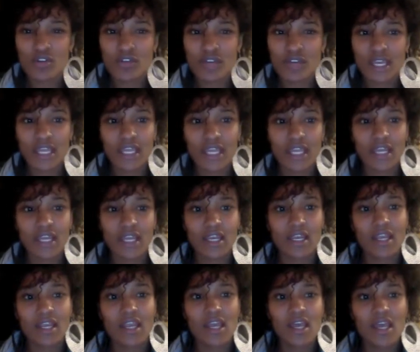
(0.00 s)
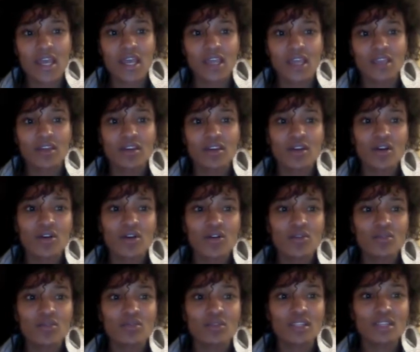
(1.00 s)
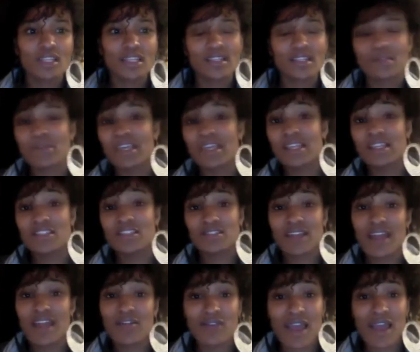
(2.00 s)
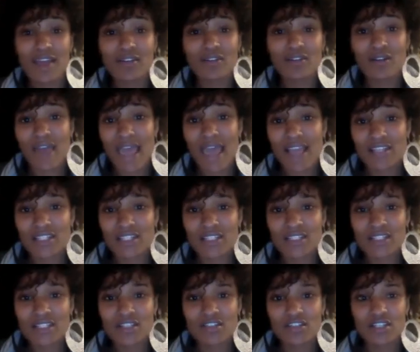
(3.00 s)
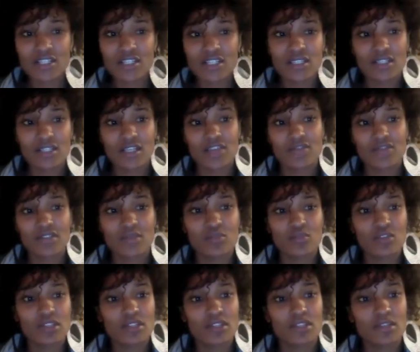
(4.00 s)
And you know, to me, these are not radical actions. These are just if someone